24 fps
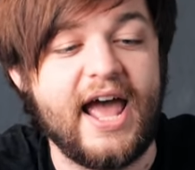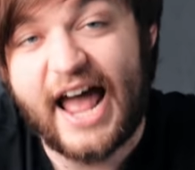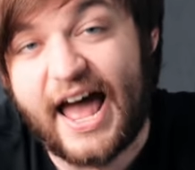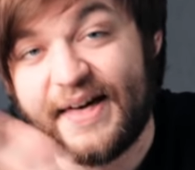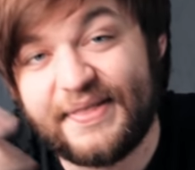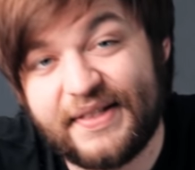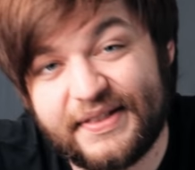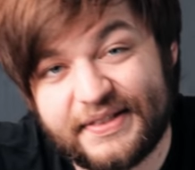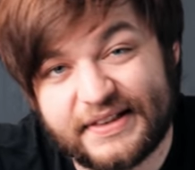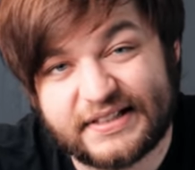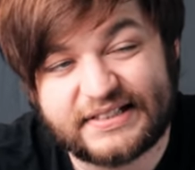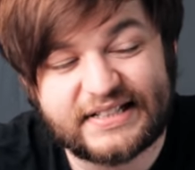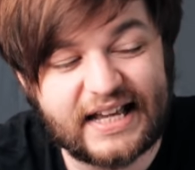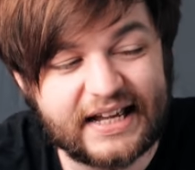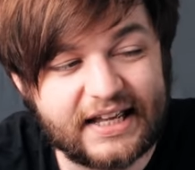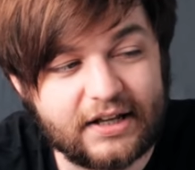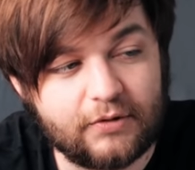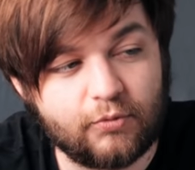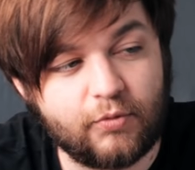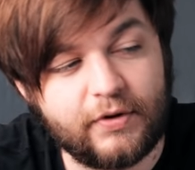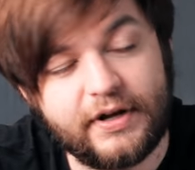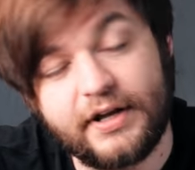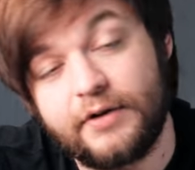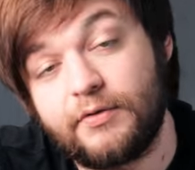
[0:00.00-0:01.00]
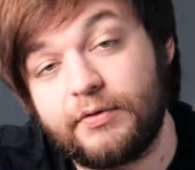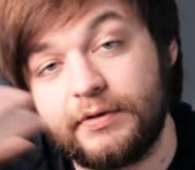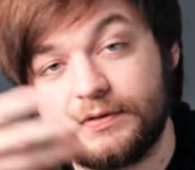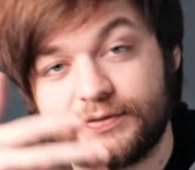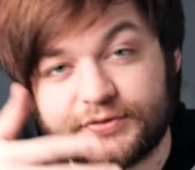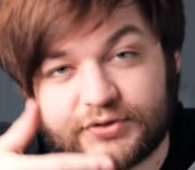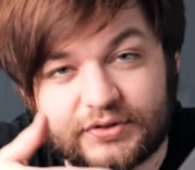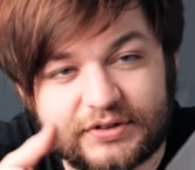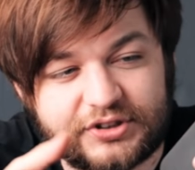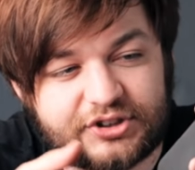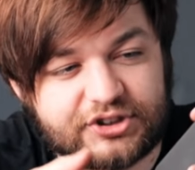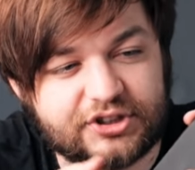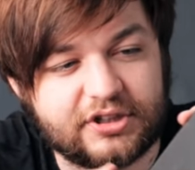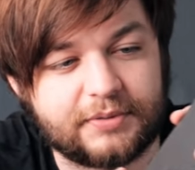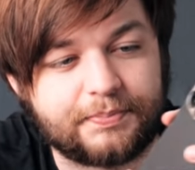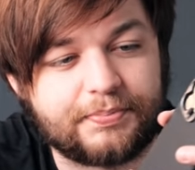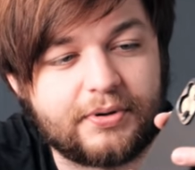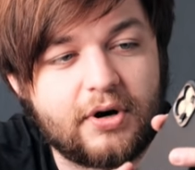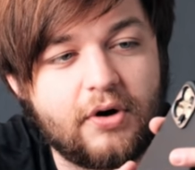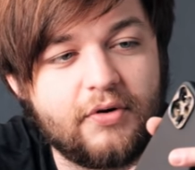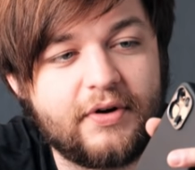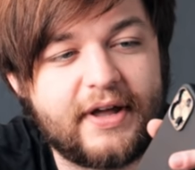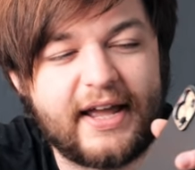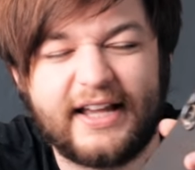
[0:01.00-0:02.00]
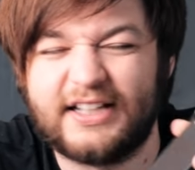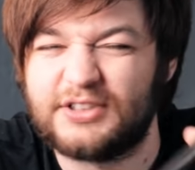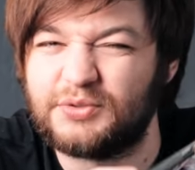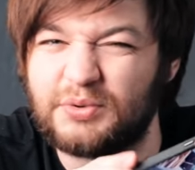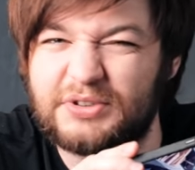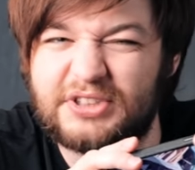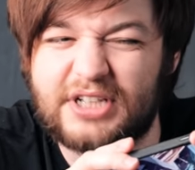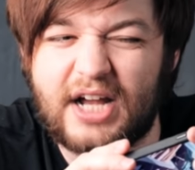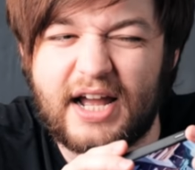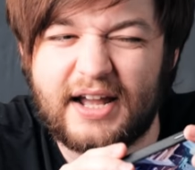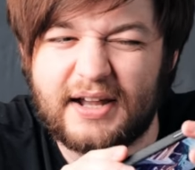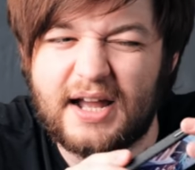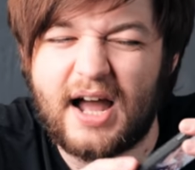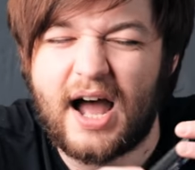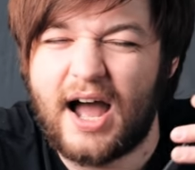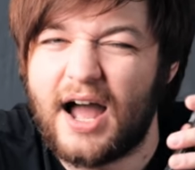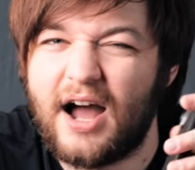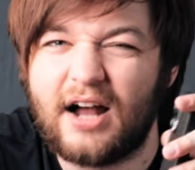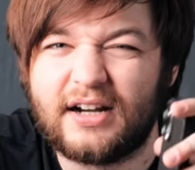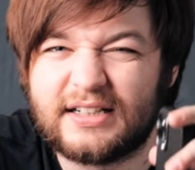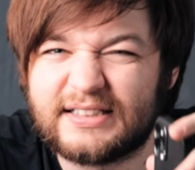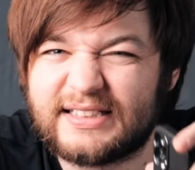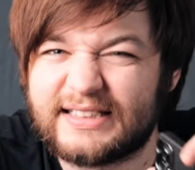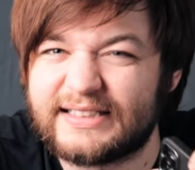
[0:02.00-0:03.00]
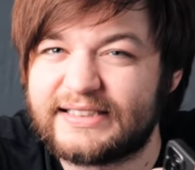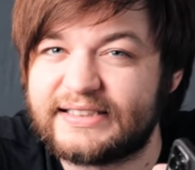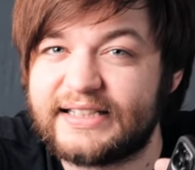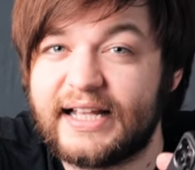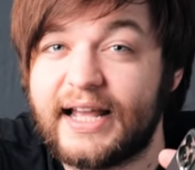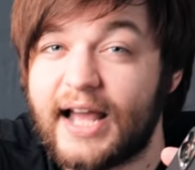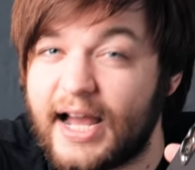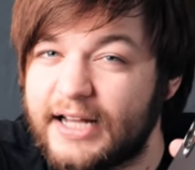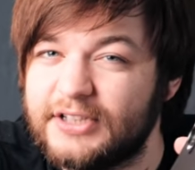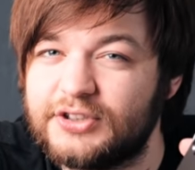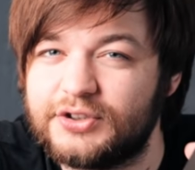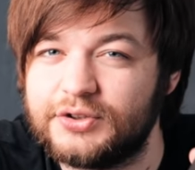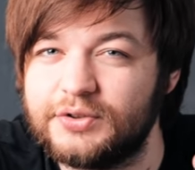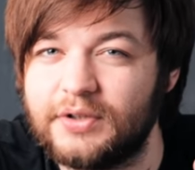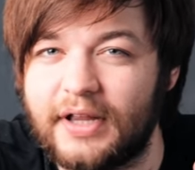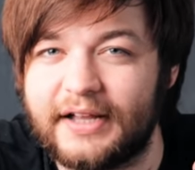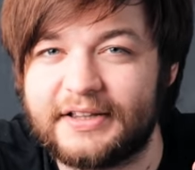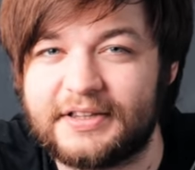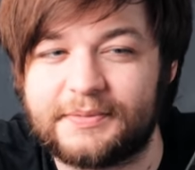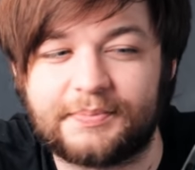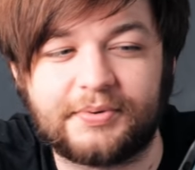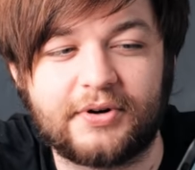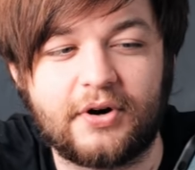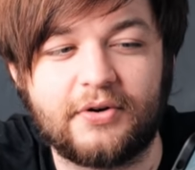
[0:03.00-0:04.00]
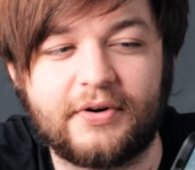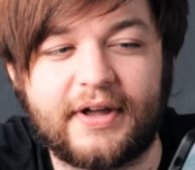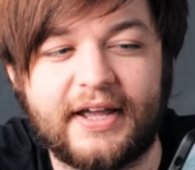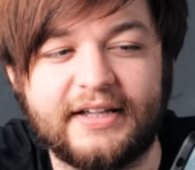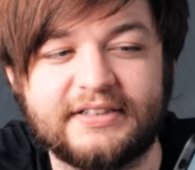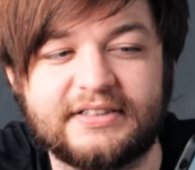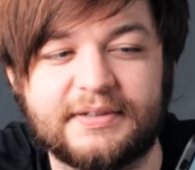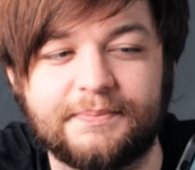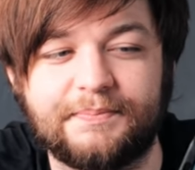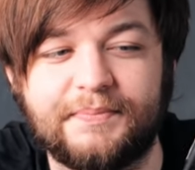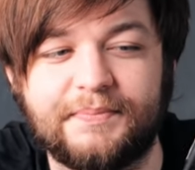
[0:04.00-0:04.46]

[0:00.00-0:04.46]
And then the second week, we've switched the Pro case, which I honestly say I do like the Pro case a